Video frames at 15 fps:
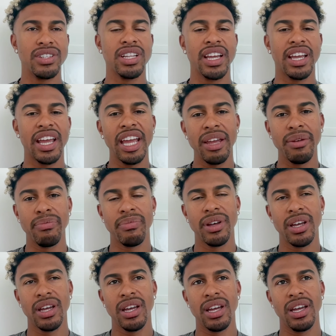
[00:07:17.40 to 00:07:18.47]
in the game.
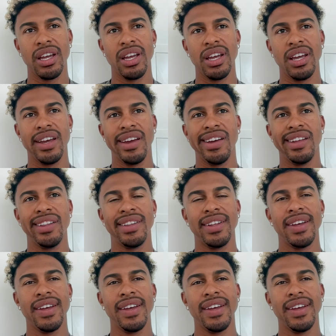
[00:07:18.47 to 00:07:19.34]
And